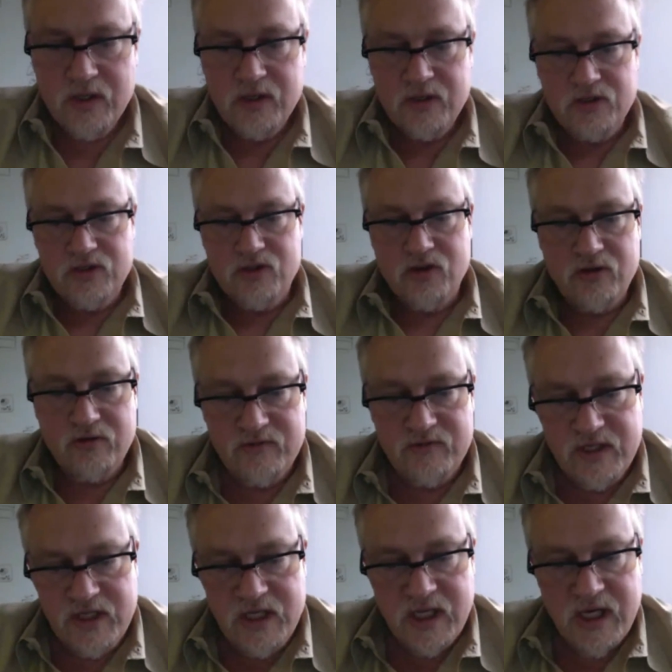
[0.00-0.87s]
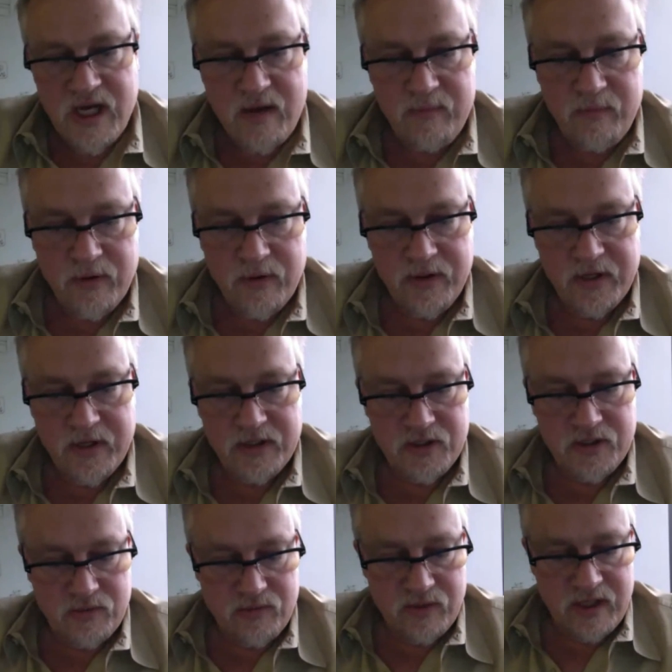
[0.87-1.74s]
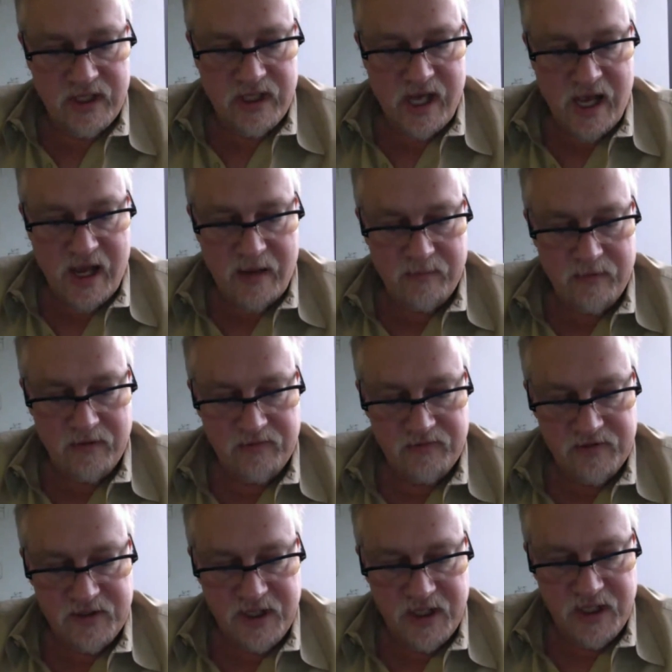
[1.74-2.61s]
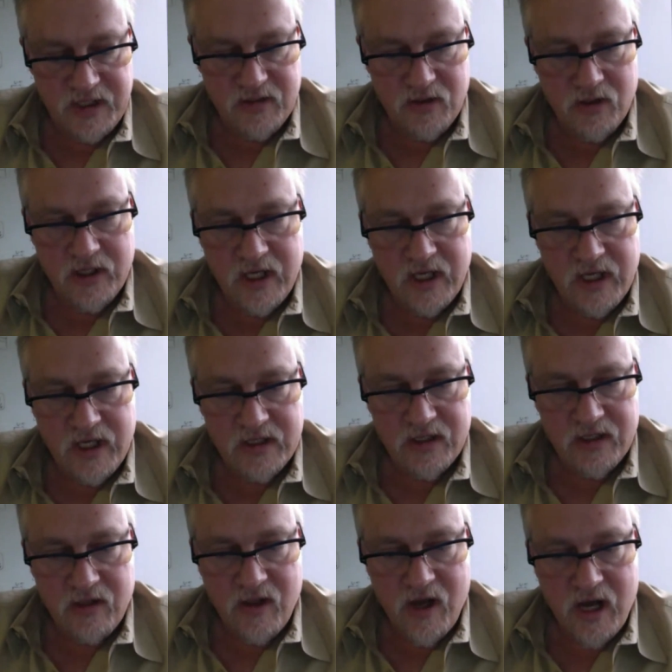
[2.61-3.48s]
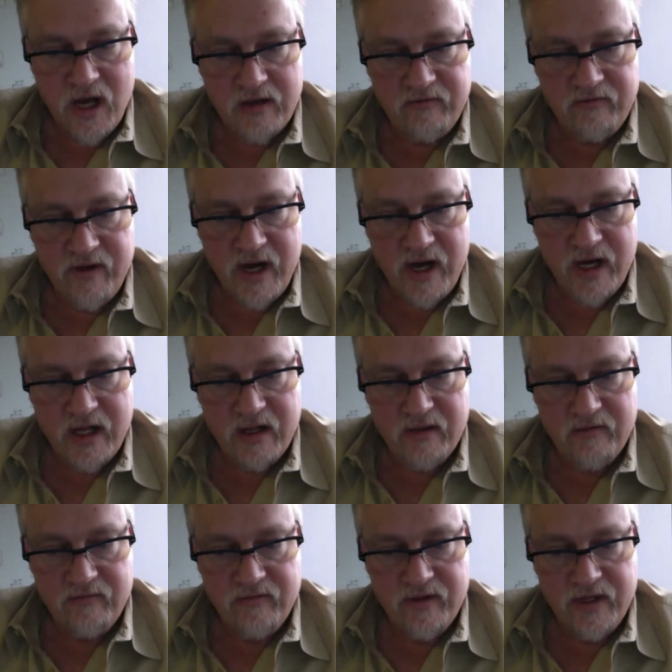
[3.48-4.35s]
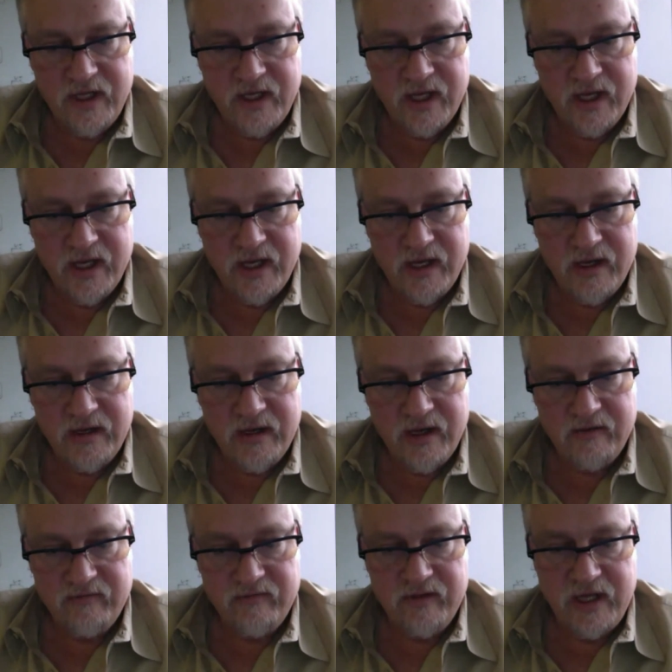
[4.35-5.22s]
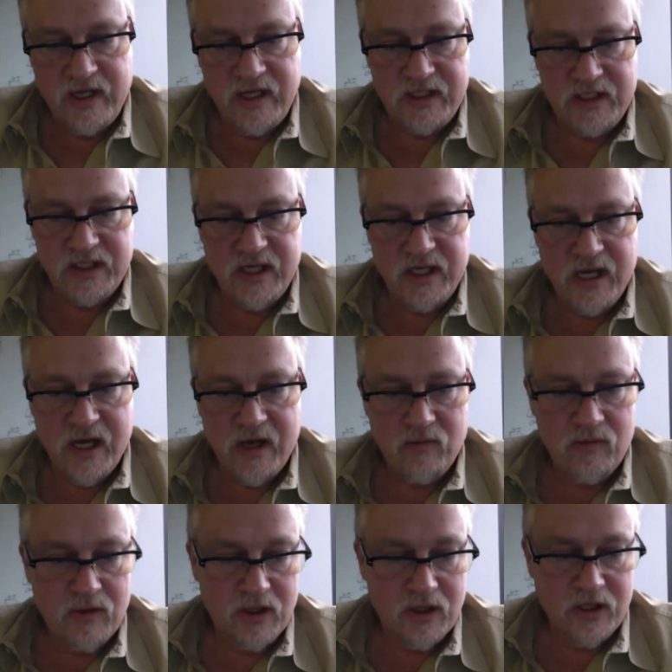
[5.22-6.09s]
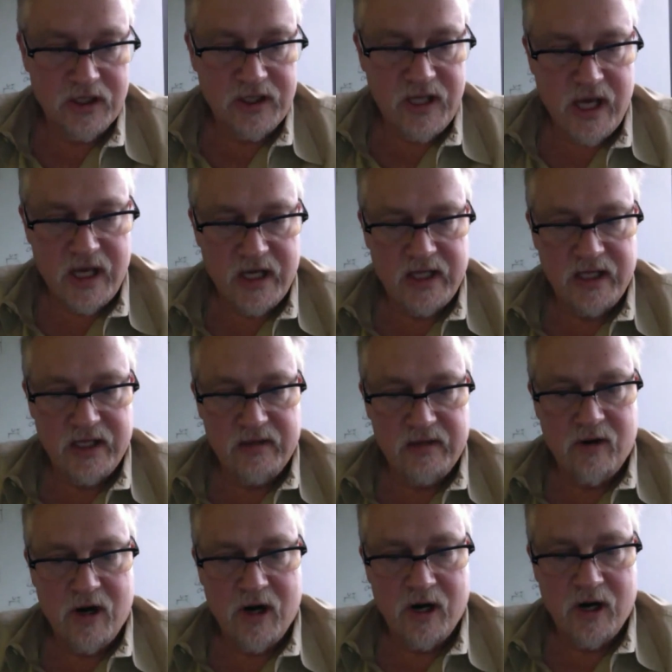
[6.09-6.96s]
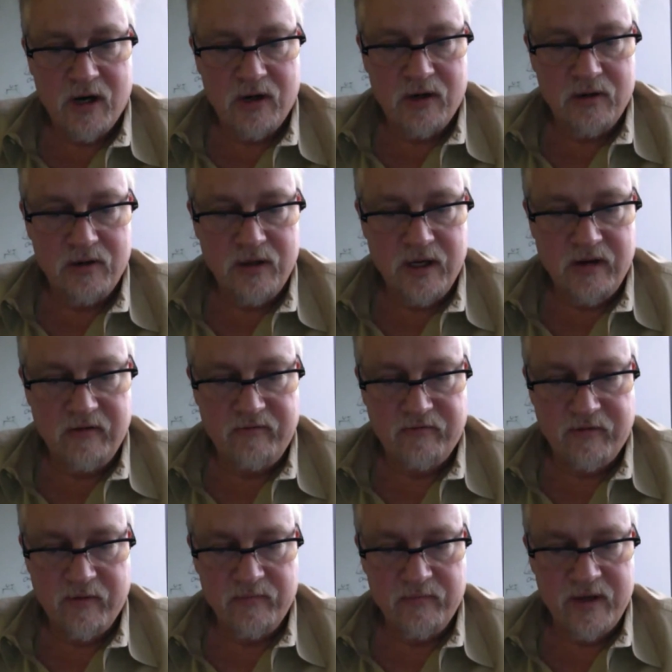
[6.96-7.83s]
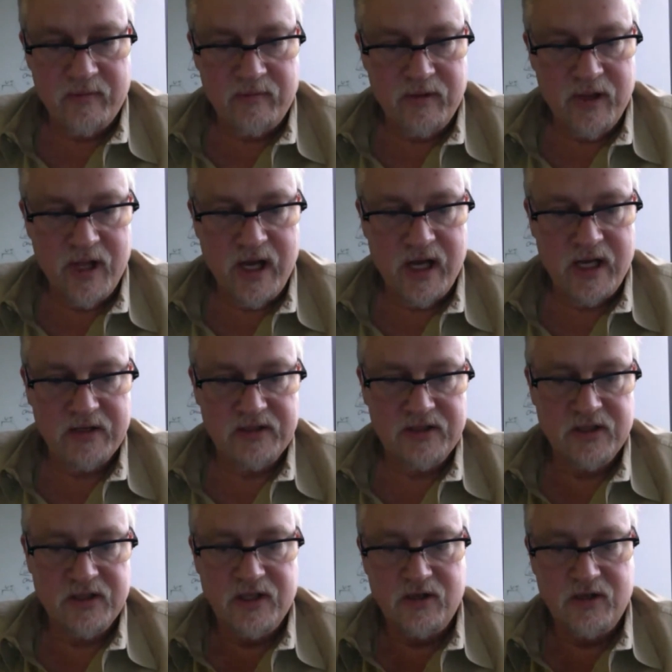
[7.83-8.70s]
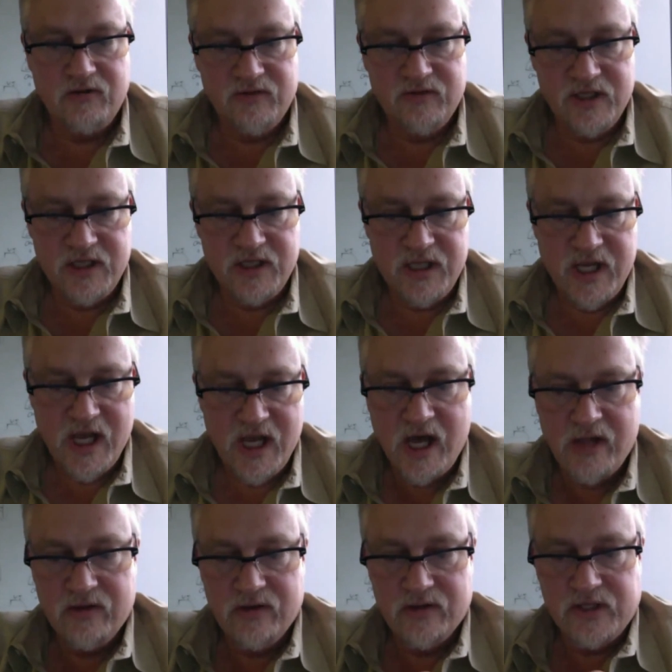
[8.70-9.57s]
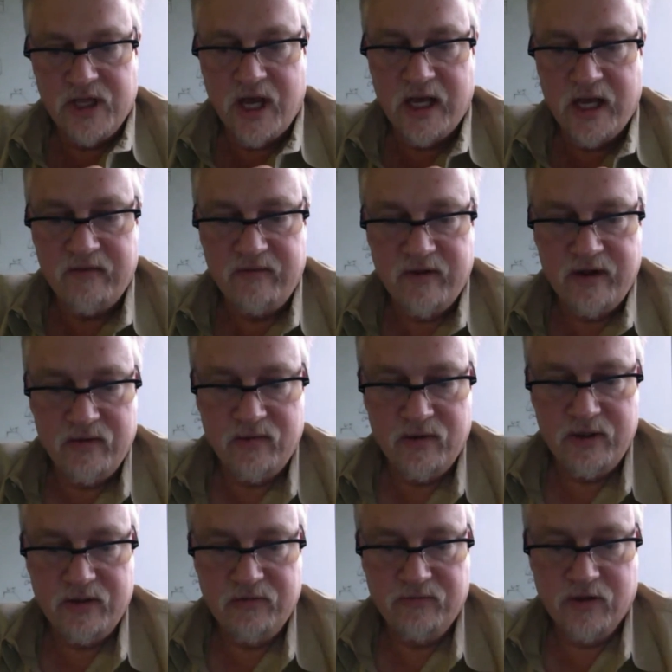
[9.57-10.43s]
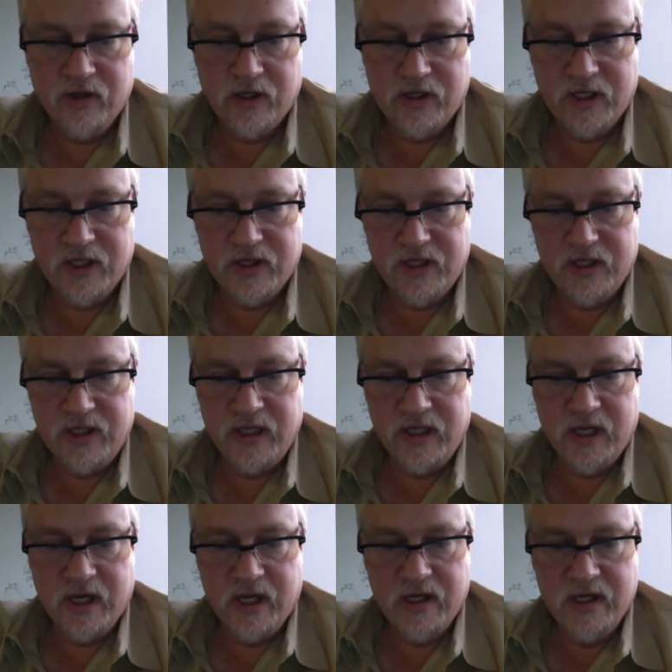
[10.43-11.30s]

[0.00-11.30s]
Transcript: you've seen a couple things to recap. You've seen looking at the log file of the ETL. We'll look at that again tomorrow from the appliance, and then you've seen the other side of it when you've looked at the